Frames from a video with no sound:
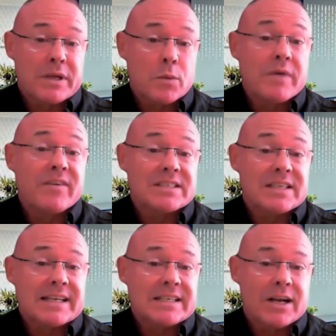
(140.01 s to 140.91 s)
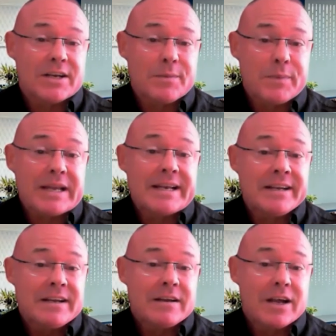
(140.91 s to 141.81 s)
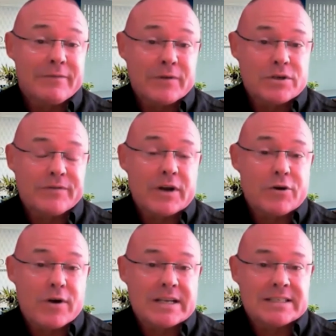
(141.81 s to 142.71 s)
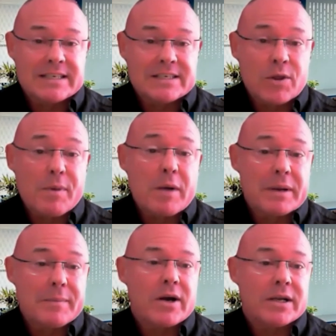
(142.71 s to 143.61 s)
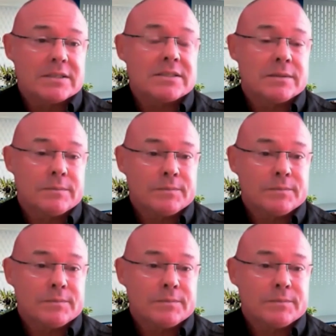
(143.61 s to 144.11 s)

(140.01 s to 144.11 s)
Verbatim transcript: be with us there to underpin uh, future fundraisers on the public markets.